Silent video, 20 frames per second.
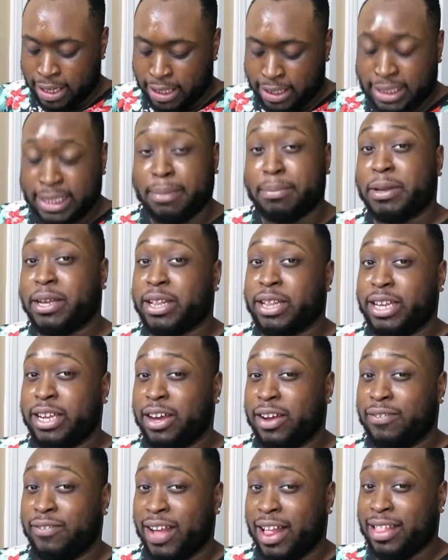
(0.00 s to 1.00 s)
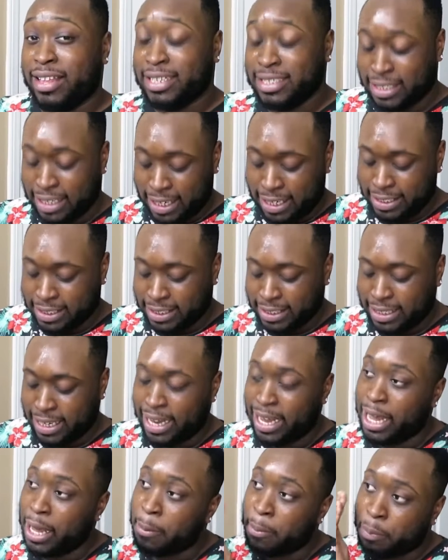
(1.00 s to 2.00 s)
typically on Valentine's
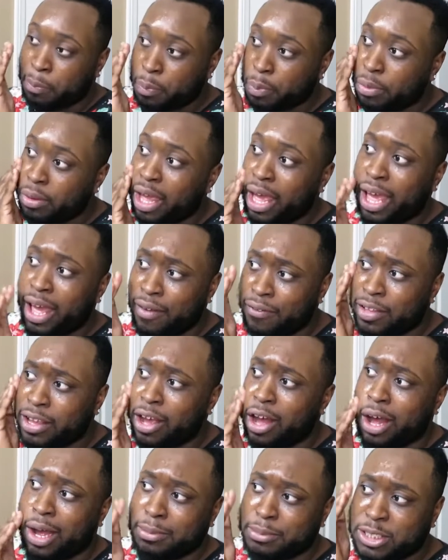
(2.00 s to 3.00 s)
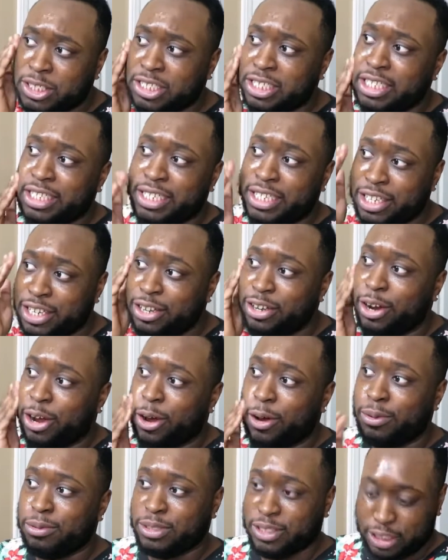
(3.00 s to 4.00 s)
Day, I have the option, you
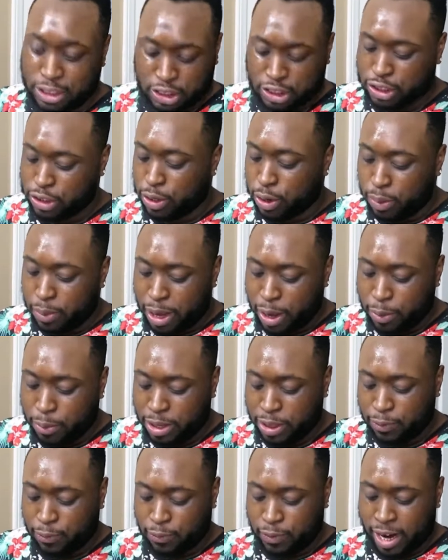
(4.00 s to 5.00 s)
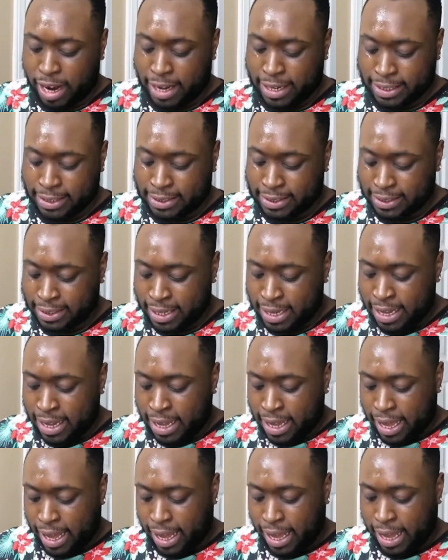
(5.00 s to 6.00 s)
know, to just go out with friends
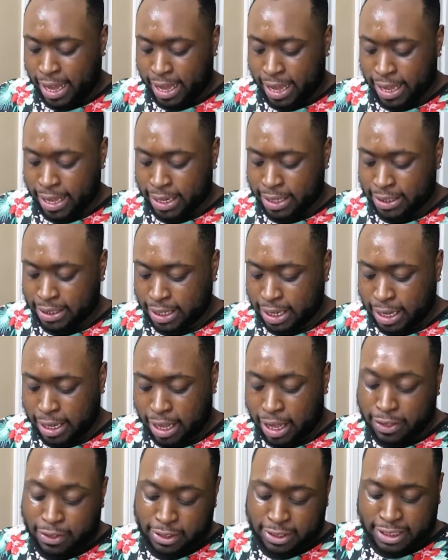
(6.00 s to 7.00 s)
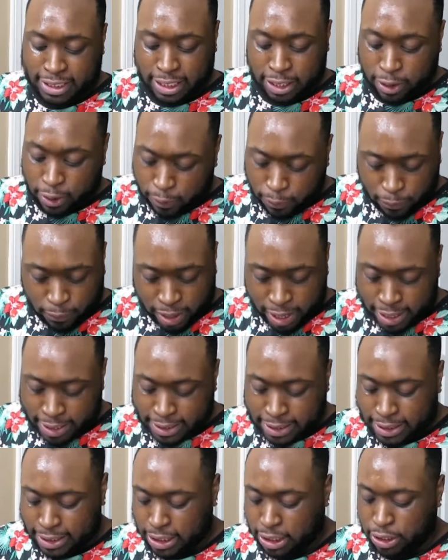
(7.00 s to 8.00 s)
and other single
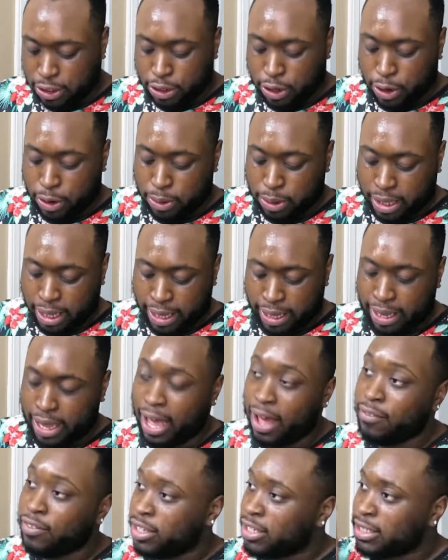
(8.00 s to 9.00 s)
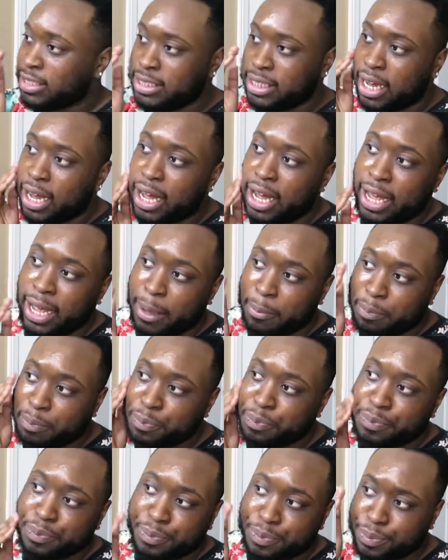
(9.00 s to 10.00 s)
friends and, you know, like have a good
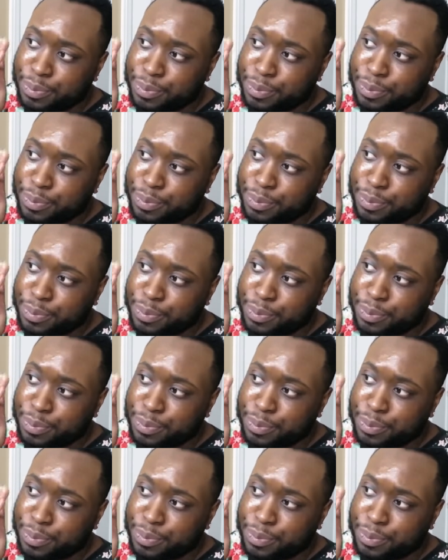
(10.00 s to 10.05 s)
time,